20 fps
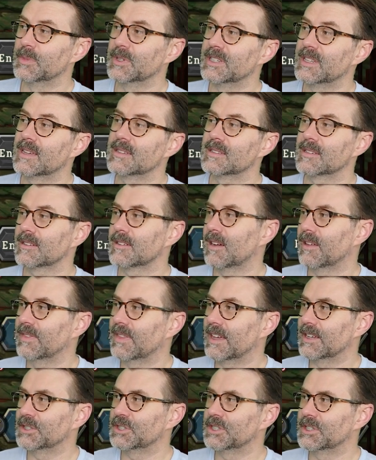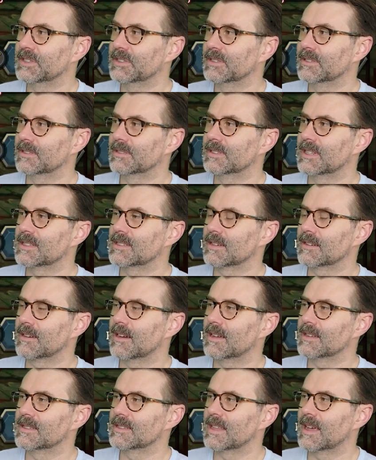but doesn't cause that
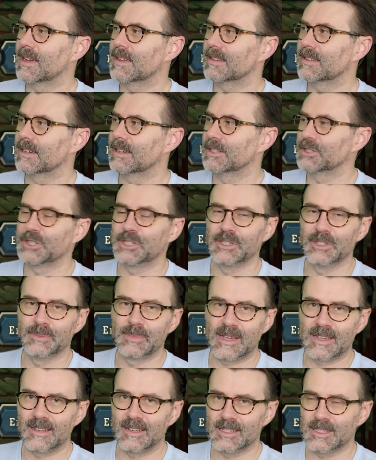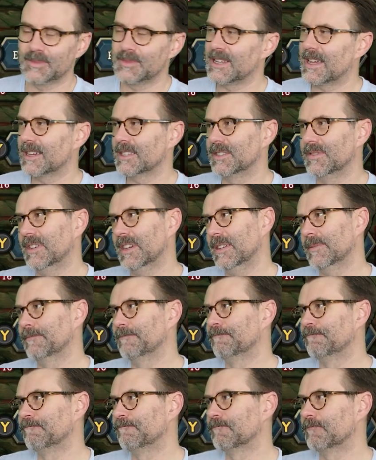shield mechanism to activate,
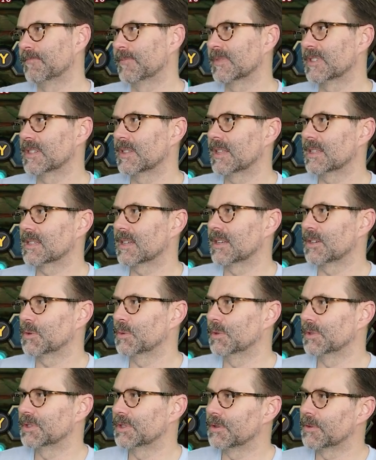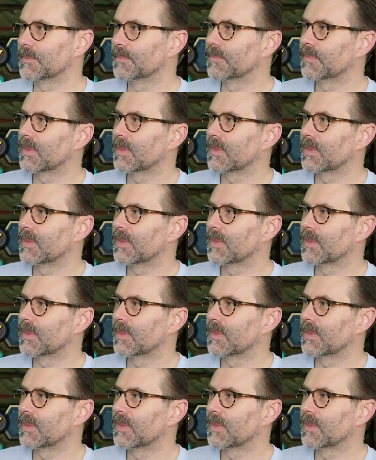so that's kind of cool too.